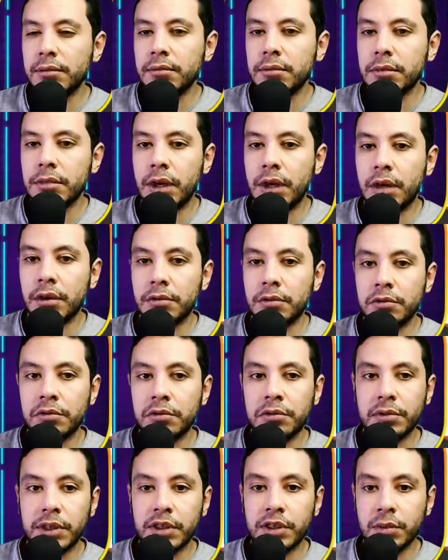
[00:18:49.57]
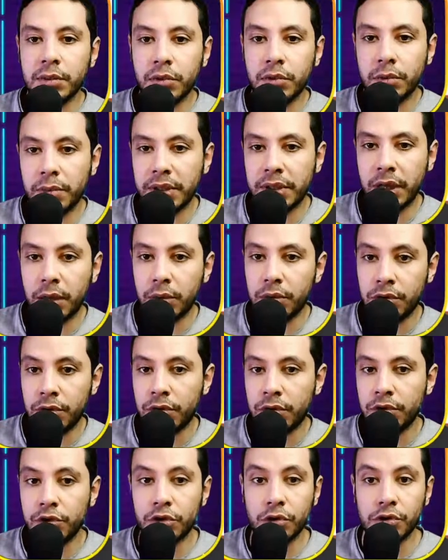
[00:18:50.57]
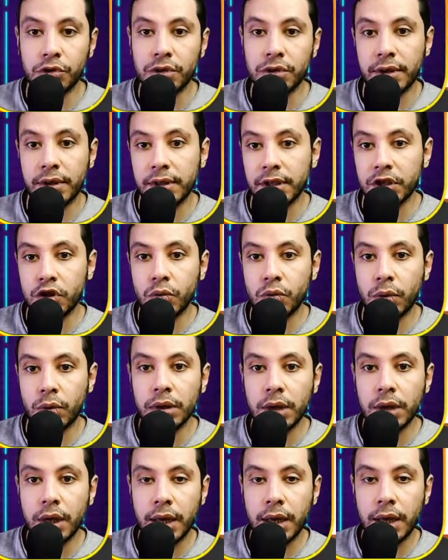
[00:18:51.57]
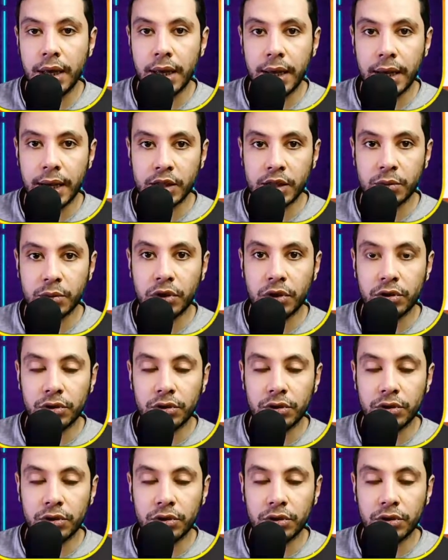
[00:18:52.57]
They are flexible, but I will choose this one as my